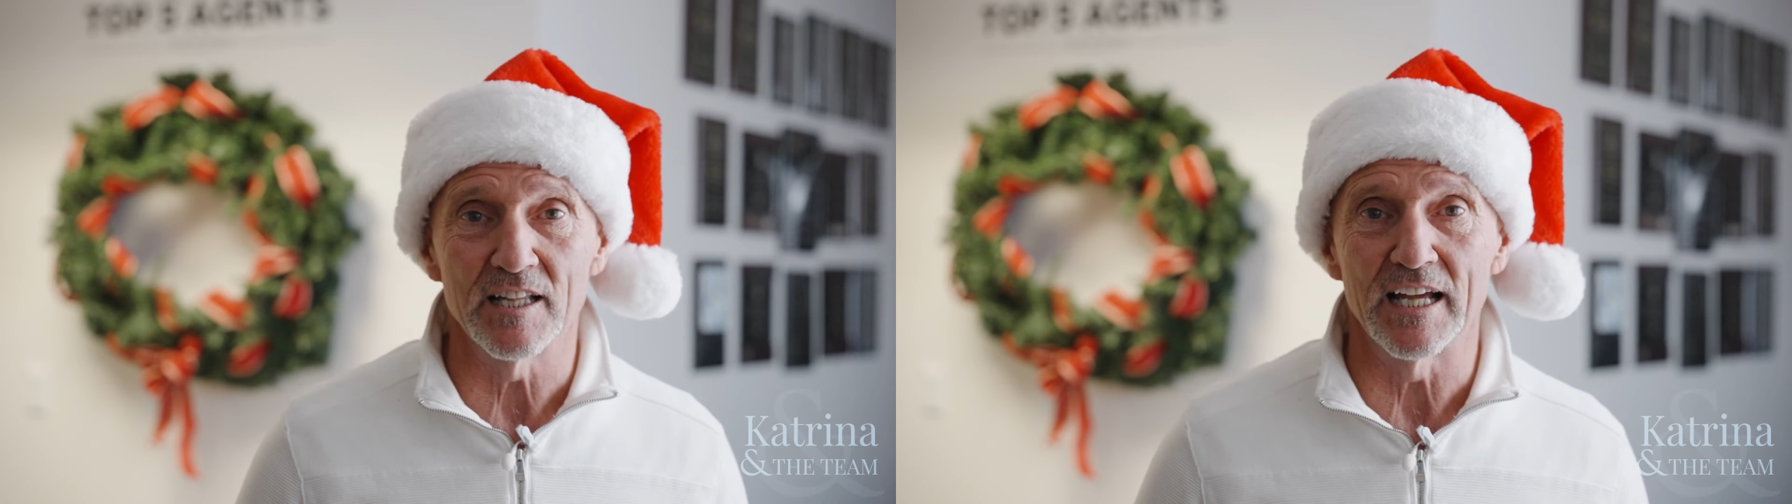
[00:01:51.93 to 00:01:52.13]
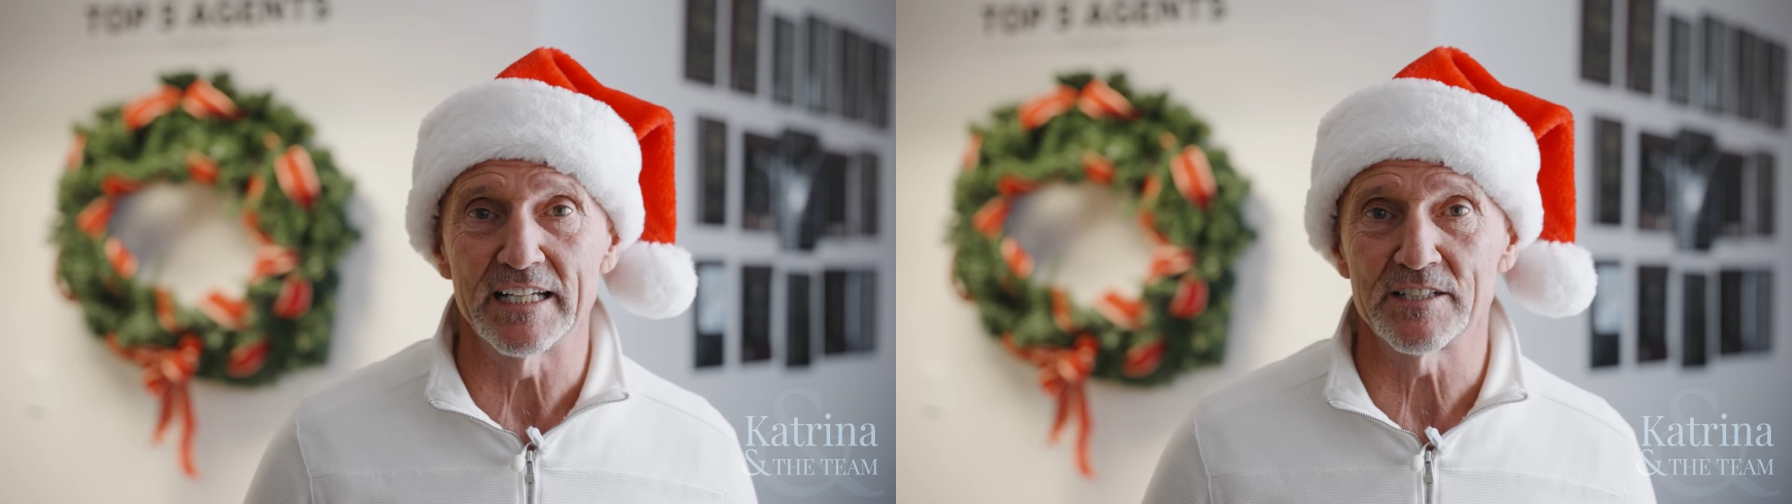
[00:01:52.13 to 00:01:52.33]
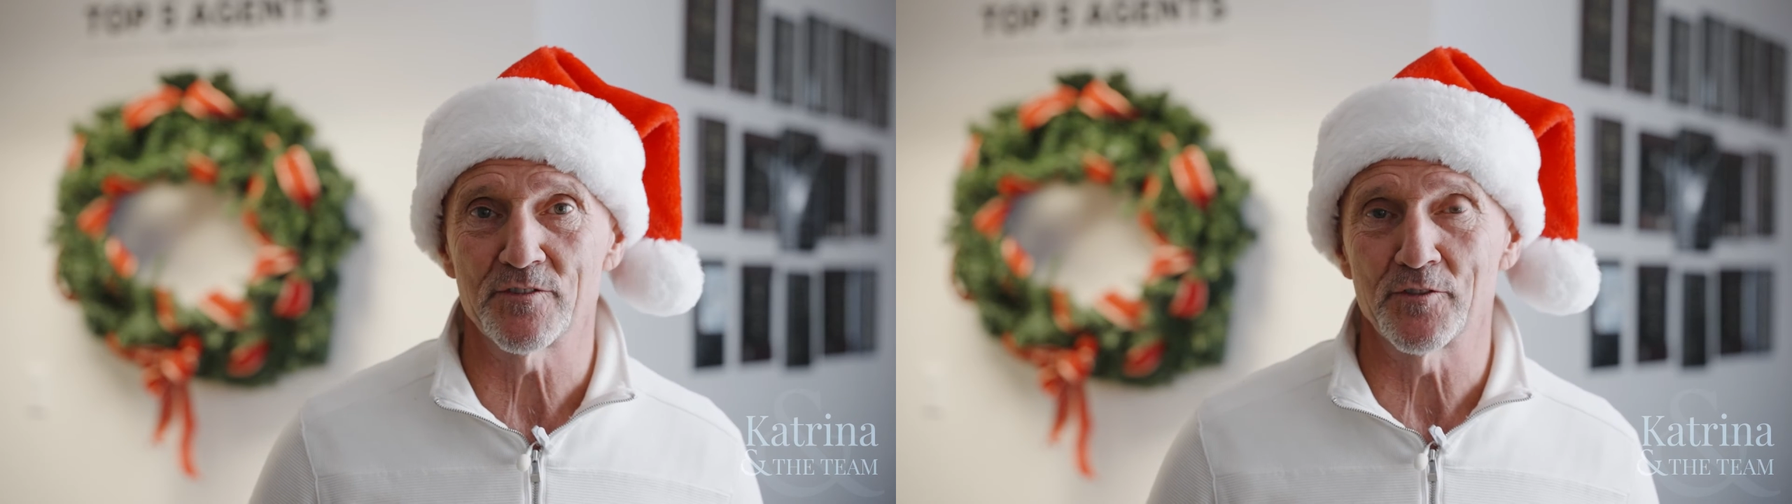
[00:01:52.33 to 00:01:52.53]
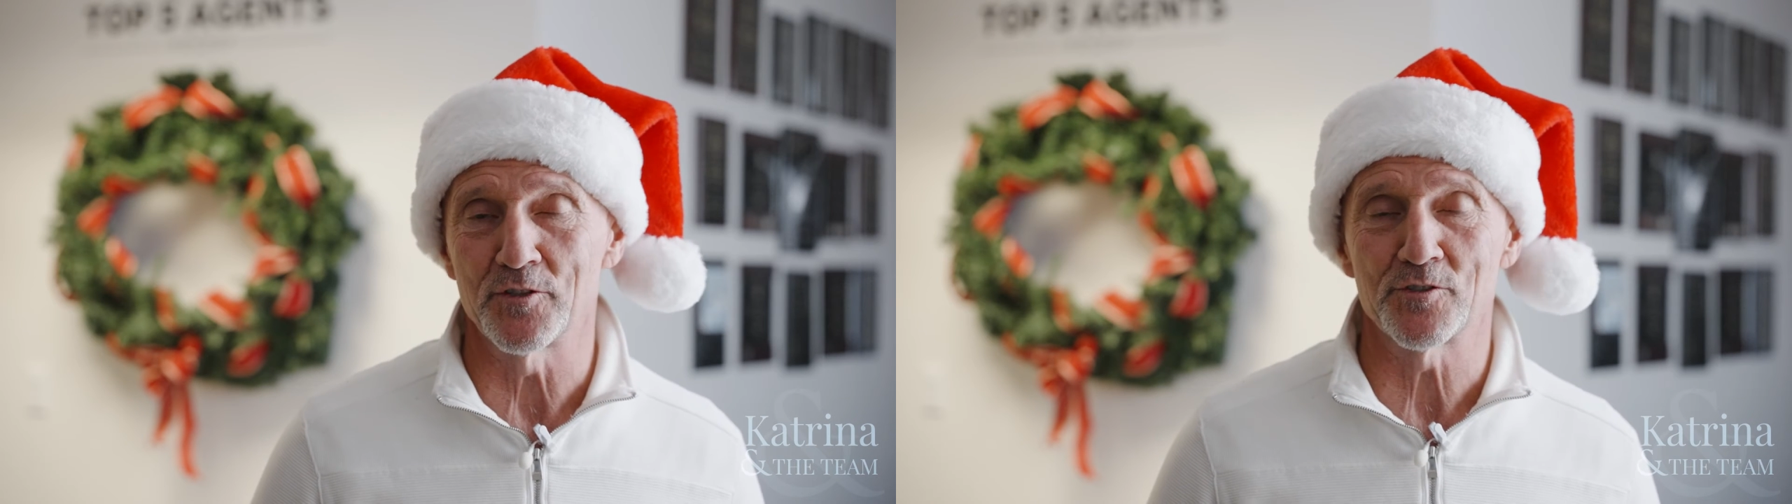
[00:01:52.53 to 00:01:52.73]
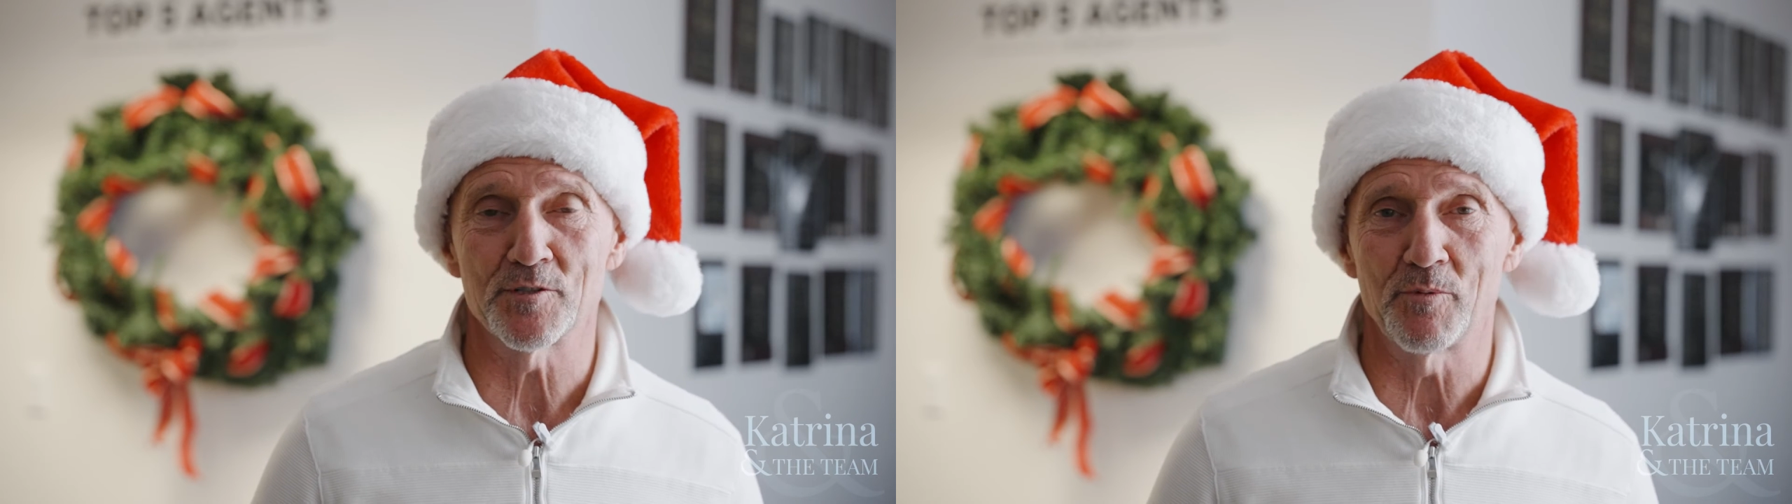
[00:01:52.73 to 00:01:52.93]
clients, for
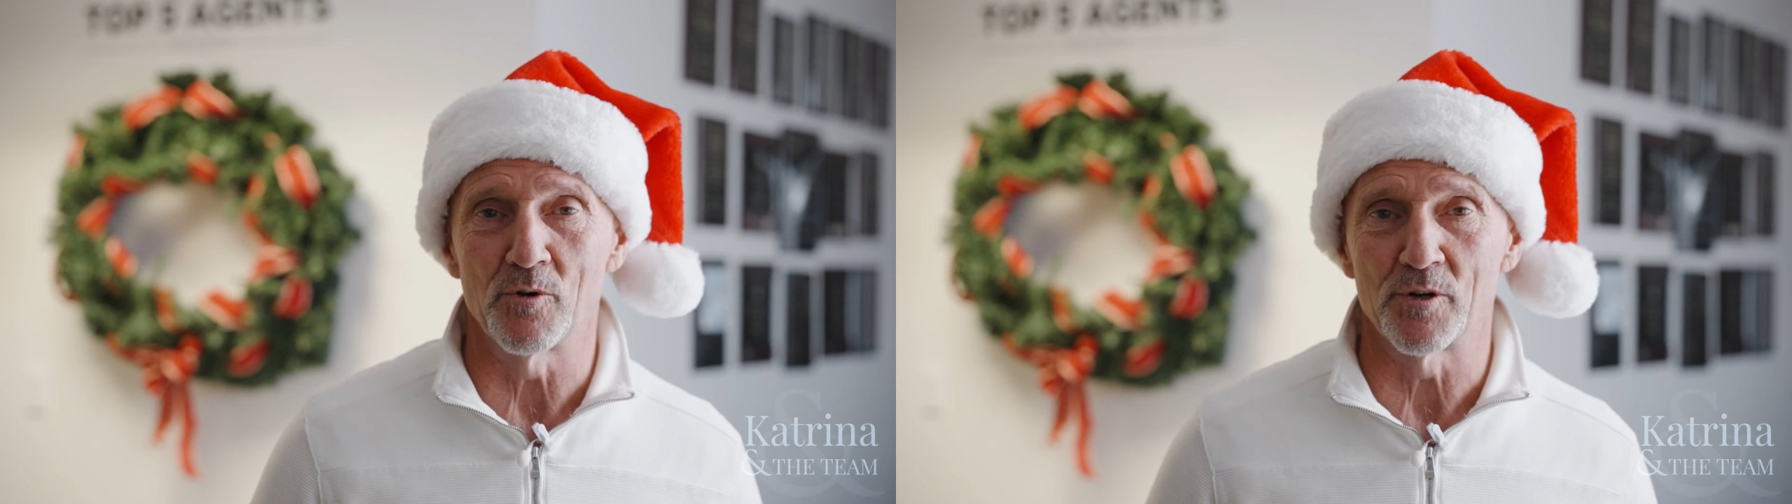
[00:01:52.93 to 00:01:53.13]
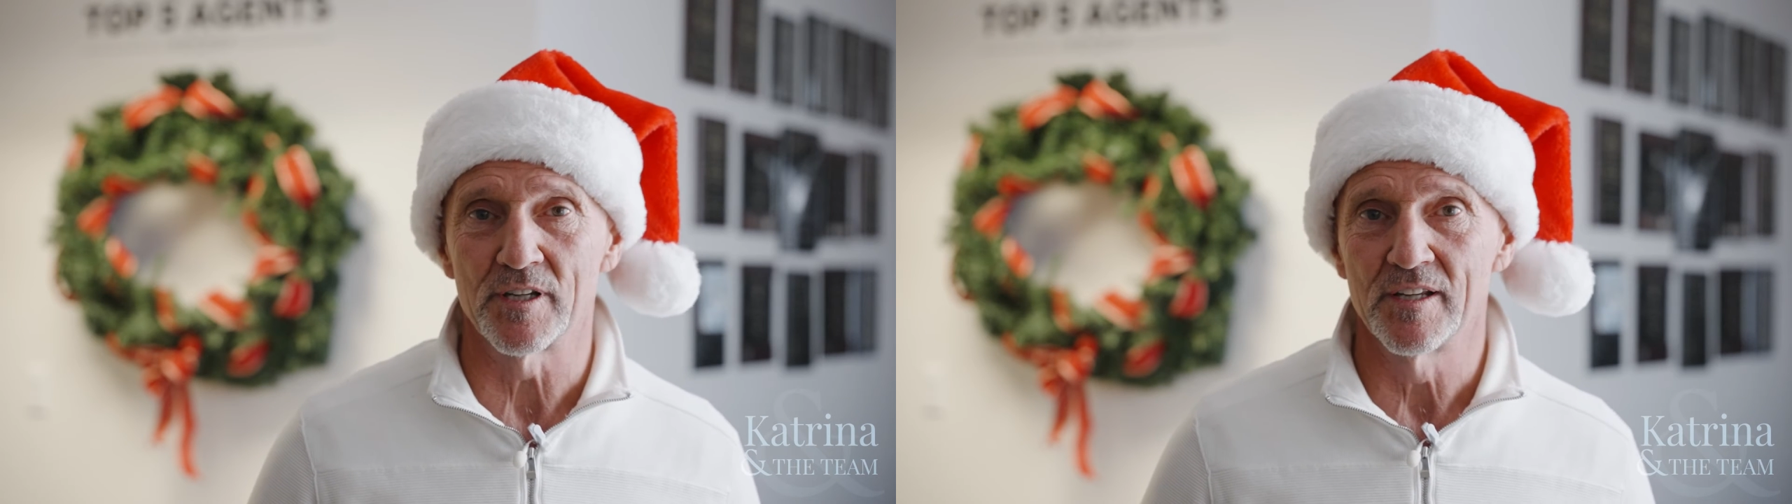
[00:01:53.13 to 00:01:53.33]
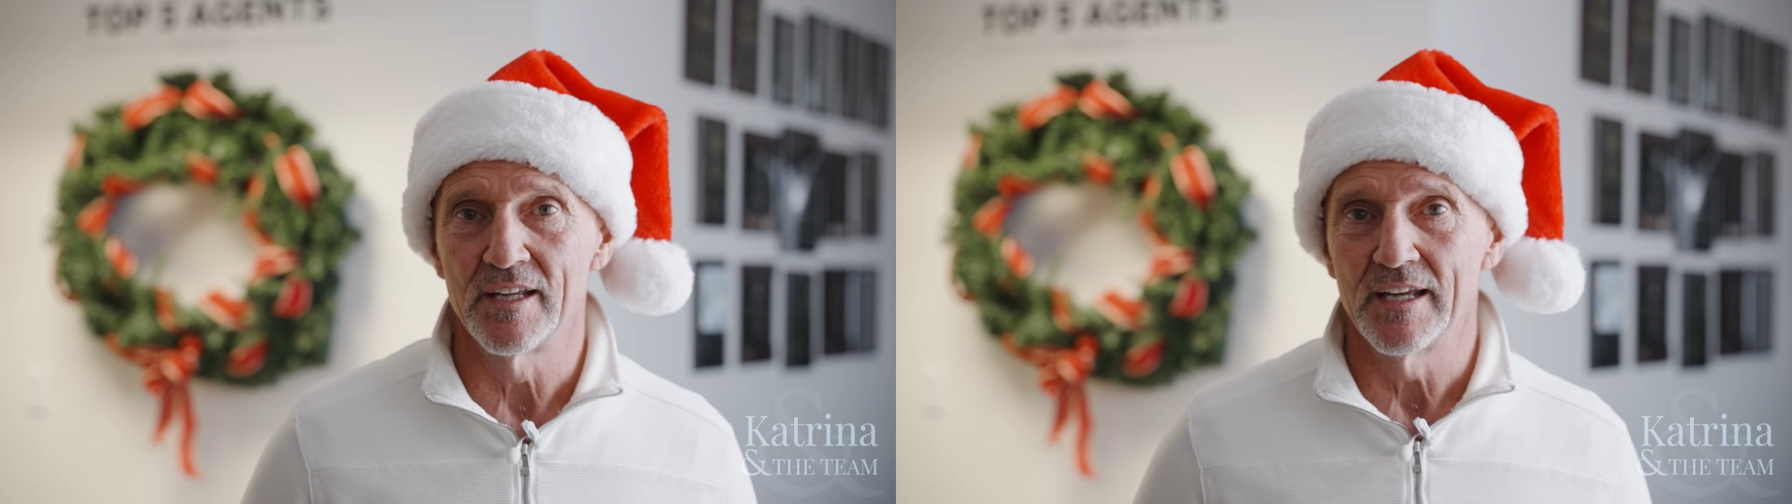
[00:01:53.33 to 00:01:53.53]
your support